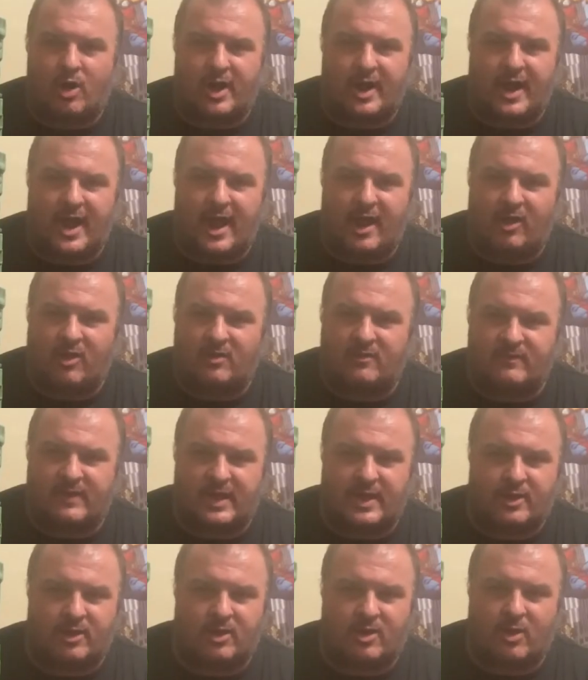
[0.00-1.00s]
an
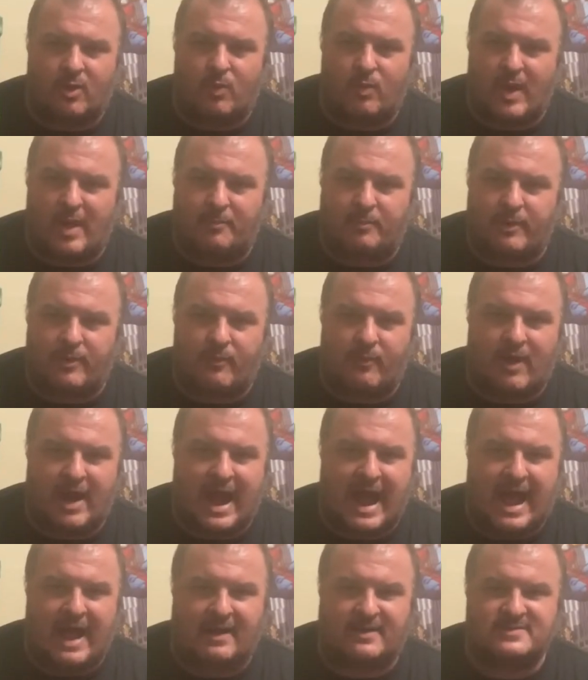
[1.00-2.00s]
elevator, a weapon
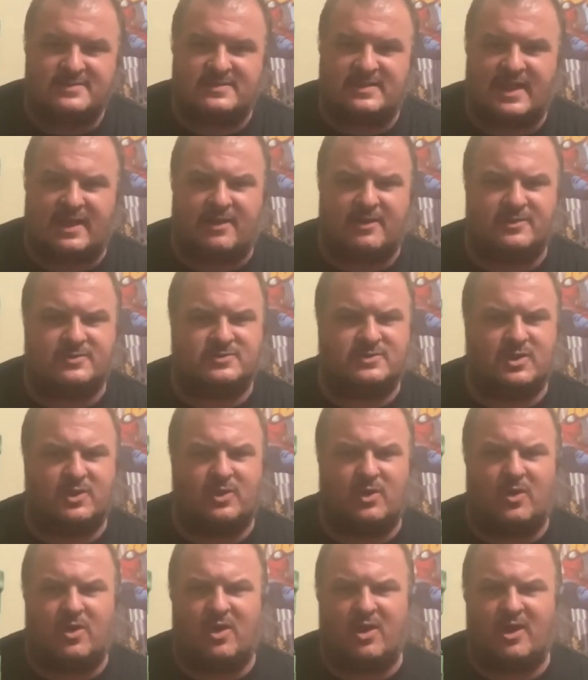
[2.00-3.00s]
rack, stickers
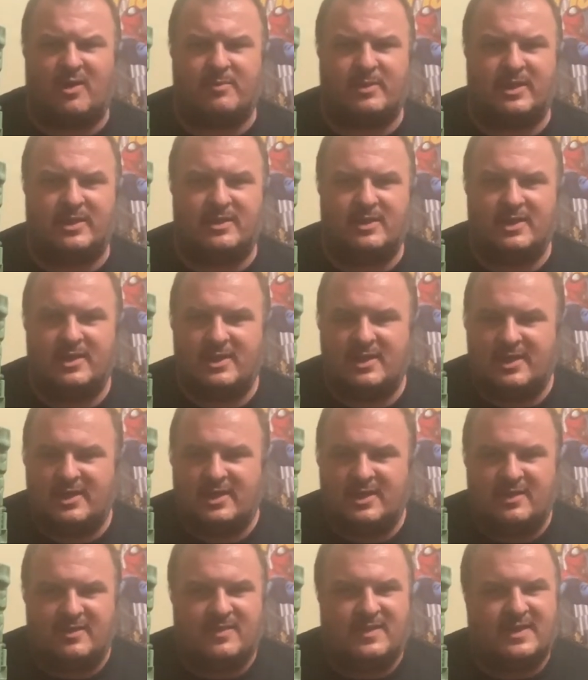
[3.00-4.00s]
galore. I mean,
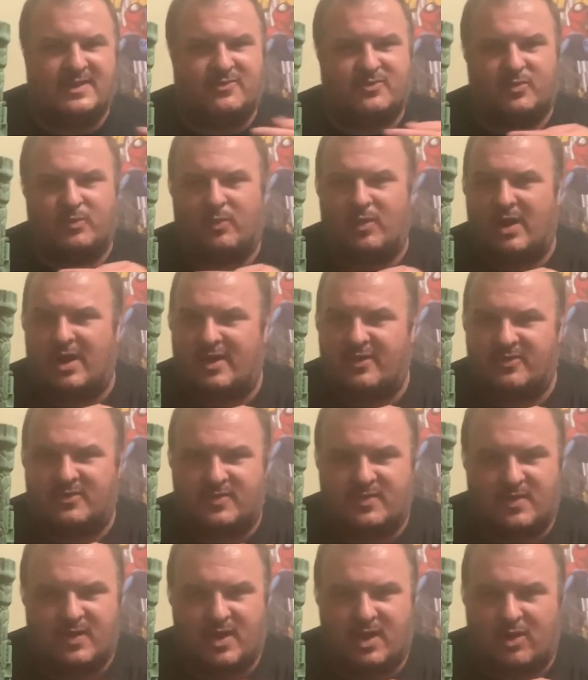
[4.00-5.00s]
this
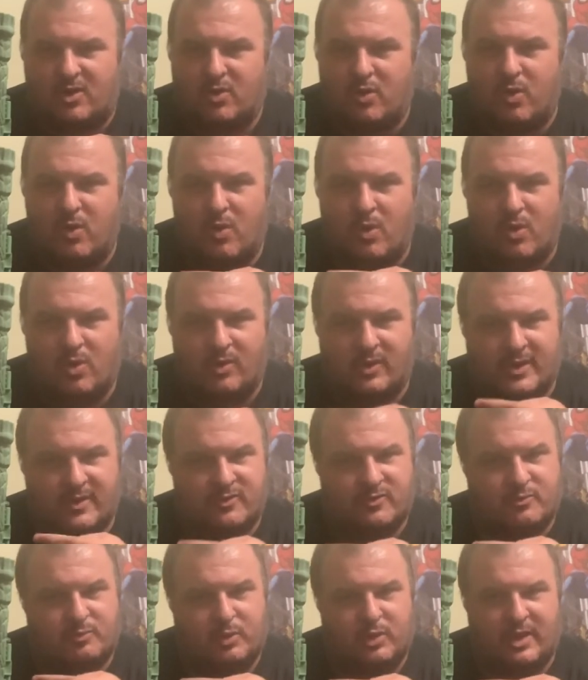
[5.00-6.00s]
was the
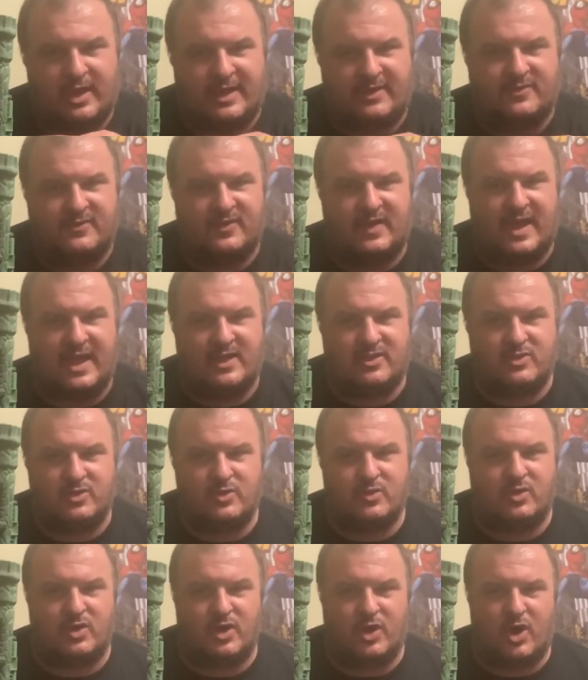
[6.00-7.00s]
coolest playset you
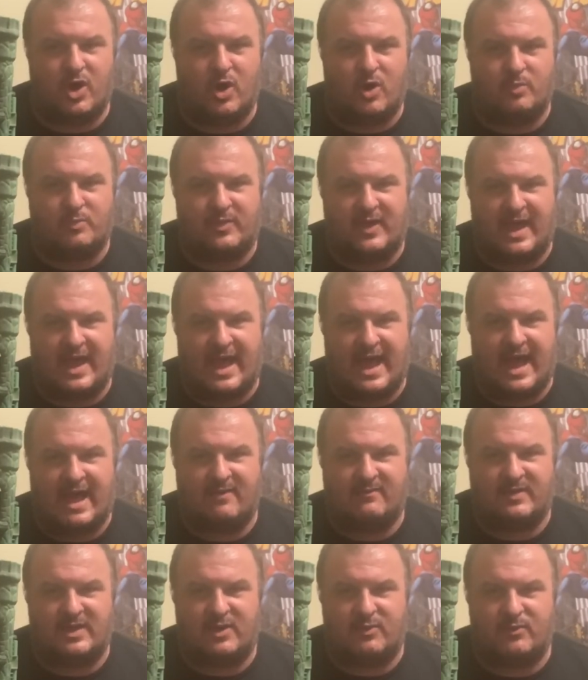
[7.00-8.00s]
could hope to
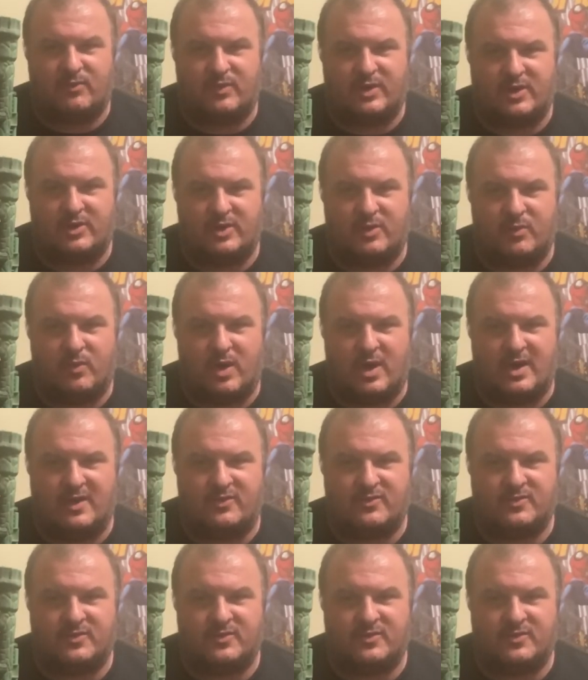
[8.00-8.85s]
have. It really was.